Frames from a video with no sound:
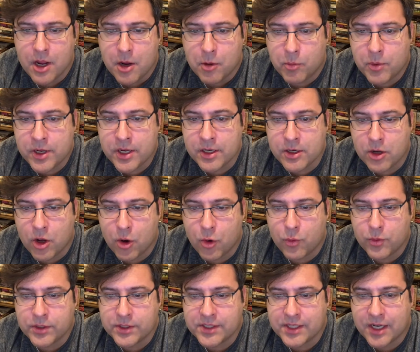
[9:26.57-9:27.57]
"We can go
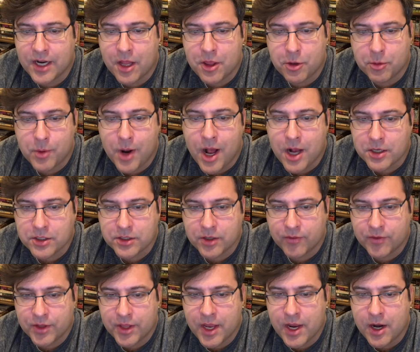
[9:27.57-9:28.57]
and sit on the rocks
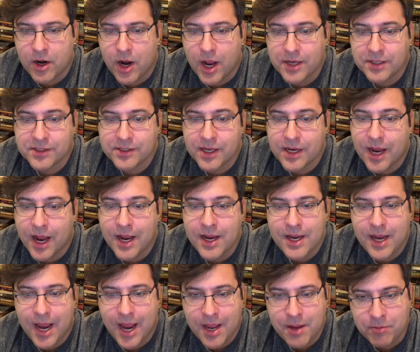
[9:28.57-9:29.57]
over there. I say, I
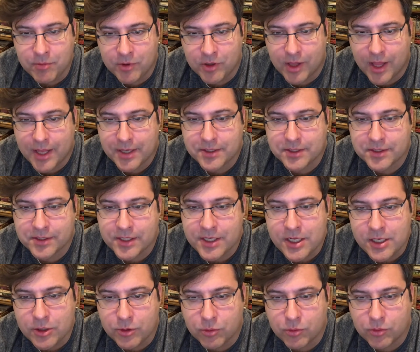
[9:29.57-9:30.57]
am glad to
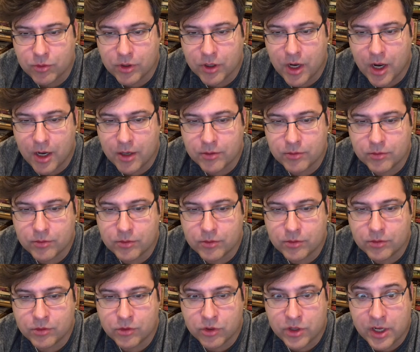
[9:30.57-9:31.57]
see you
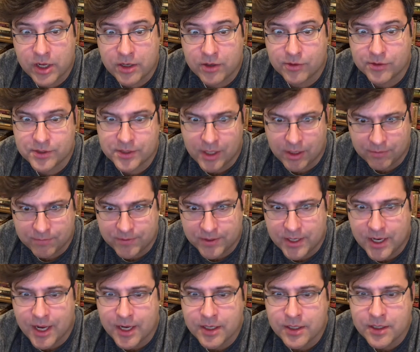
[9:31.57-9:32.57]
looking yourself
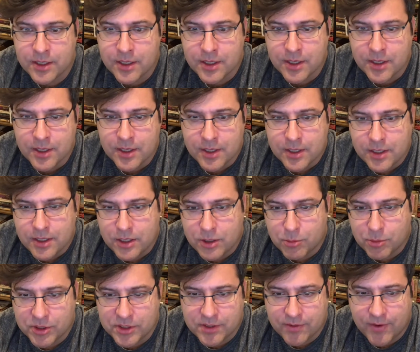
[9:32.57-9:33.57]
again. You
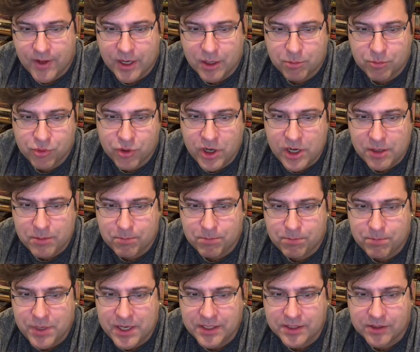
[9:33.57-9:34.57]
must have had a pretty
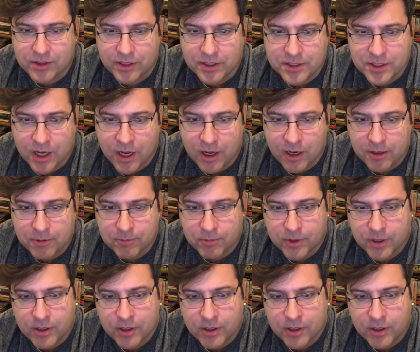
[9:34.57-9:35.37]
beastly time."